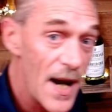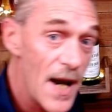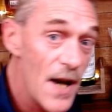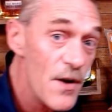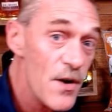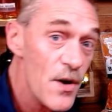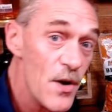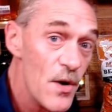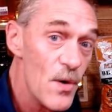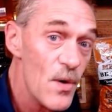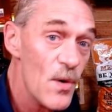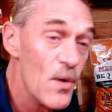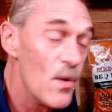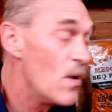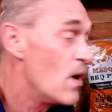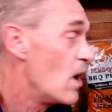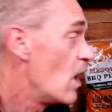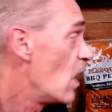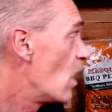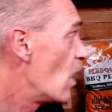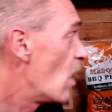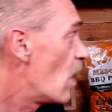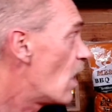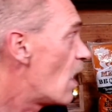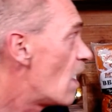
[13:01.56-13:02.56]
new
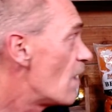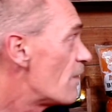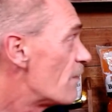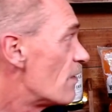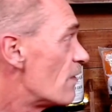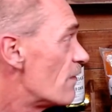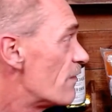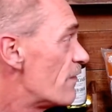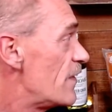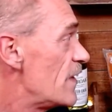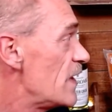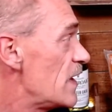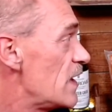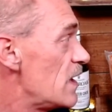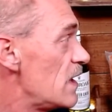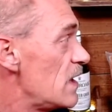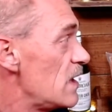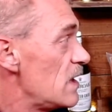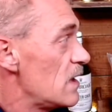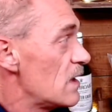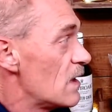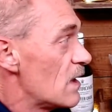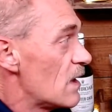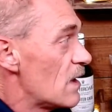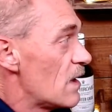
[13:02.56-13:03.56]
off of
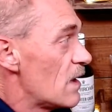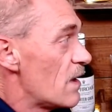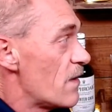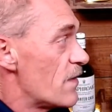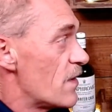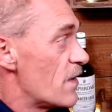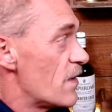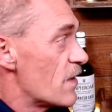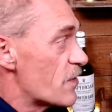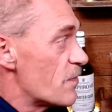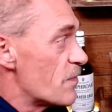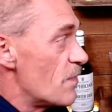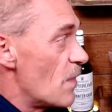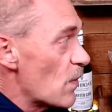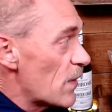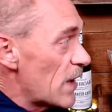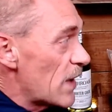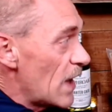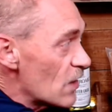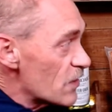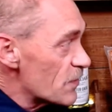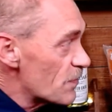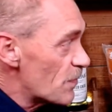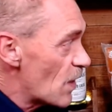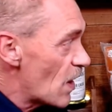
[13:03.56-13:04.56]
the
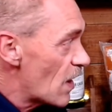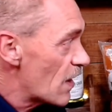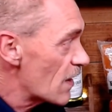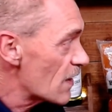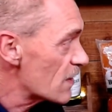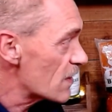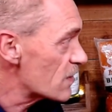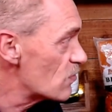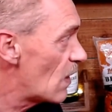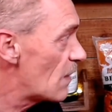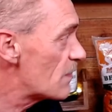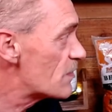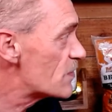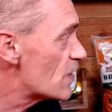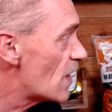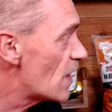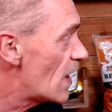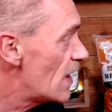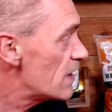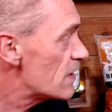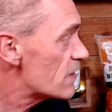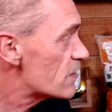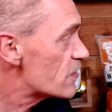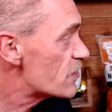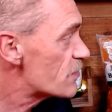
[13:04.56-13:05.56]
Smokehouse Products website.
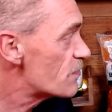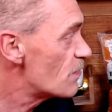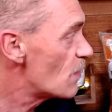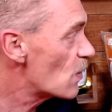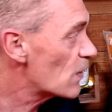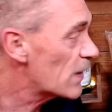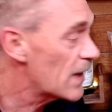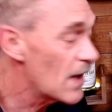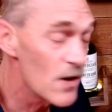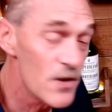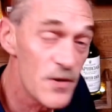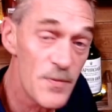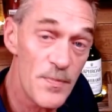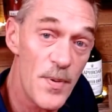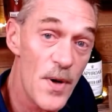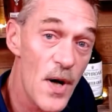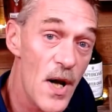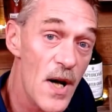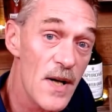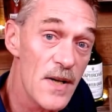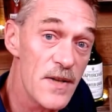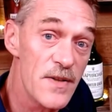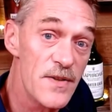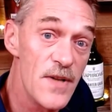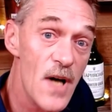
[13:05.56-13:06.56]
It's
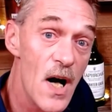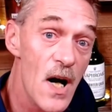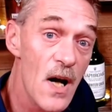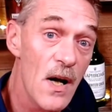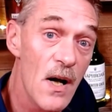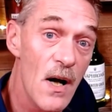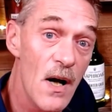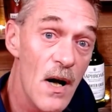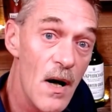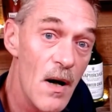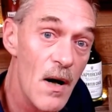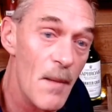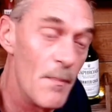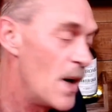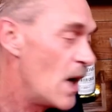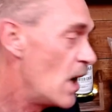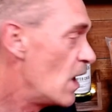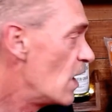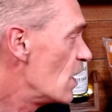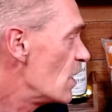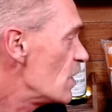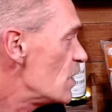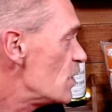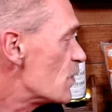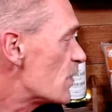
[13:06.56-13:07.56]
smokehouseproducts.com.
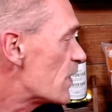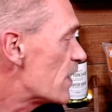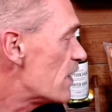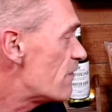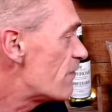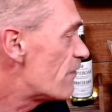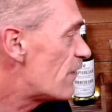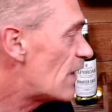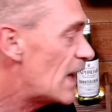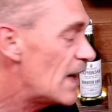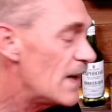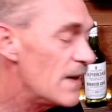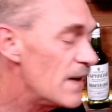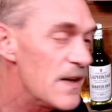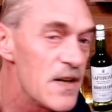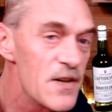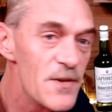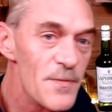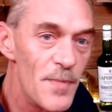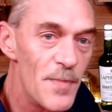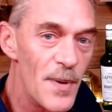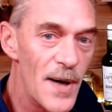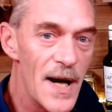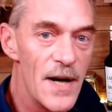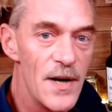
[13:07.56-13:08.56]
You can find these
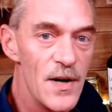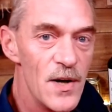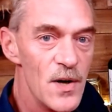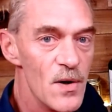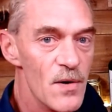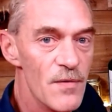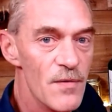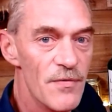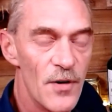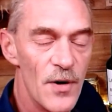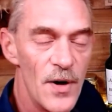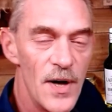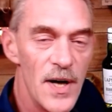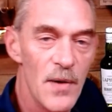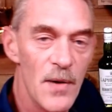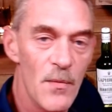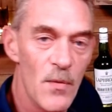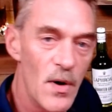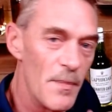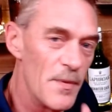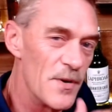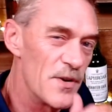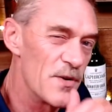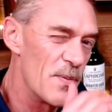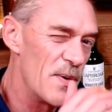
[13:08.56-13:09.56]
brand new for anywhere
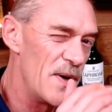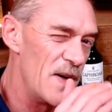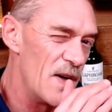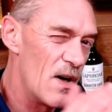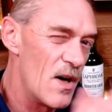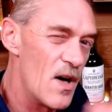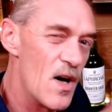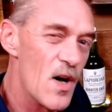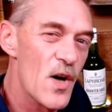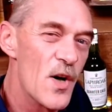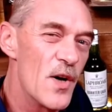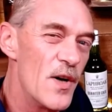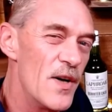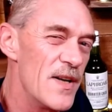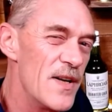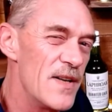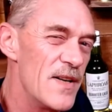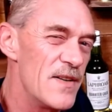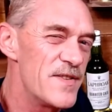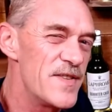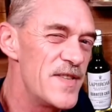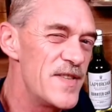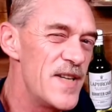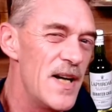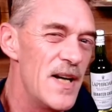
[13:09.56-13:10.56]
between
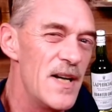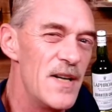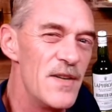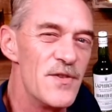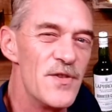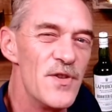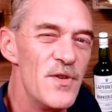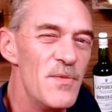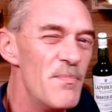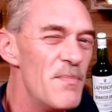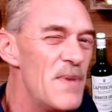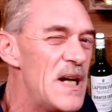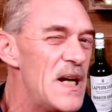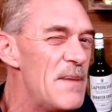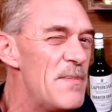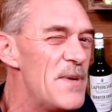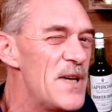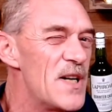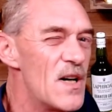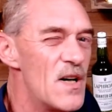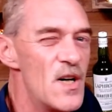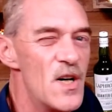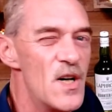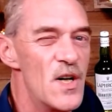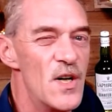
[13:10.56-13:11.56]
$110 to maybe
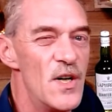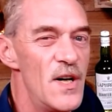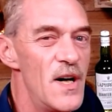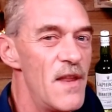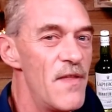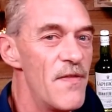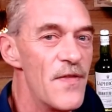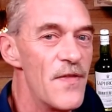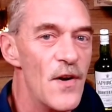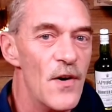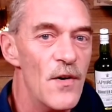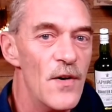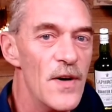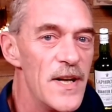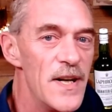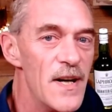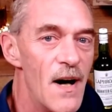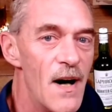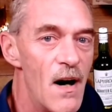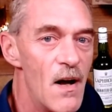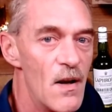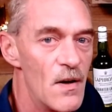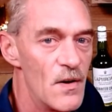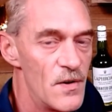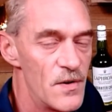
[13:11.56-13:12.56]

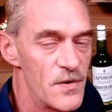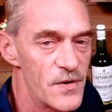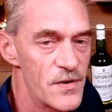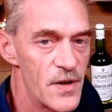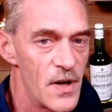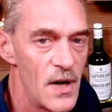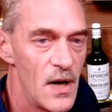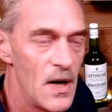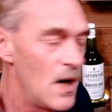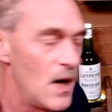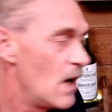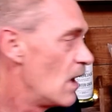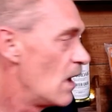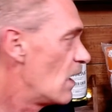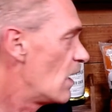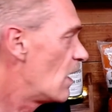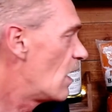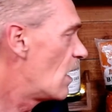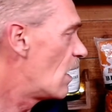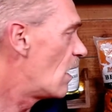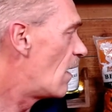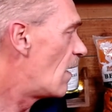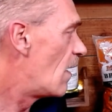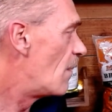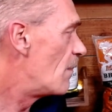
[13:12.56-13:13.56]
$130.
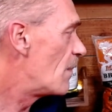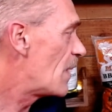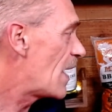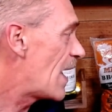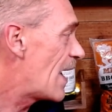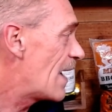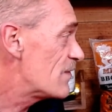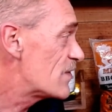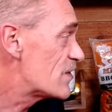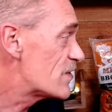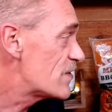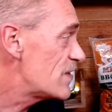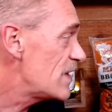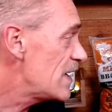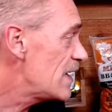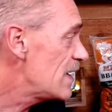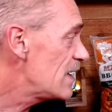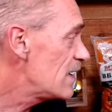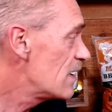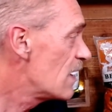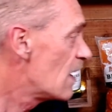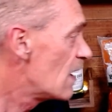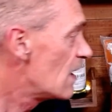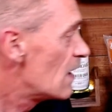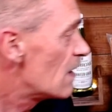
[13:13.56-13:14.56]
I've
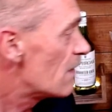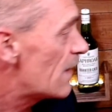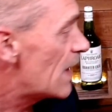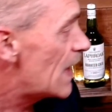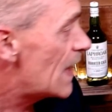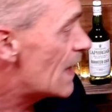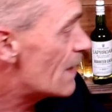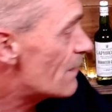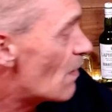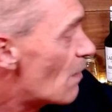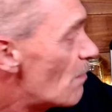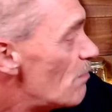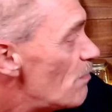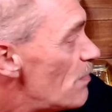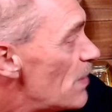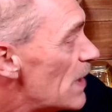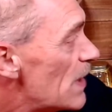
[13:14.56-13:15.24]
seen they have a Big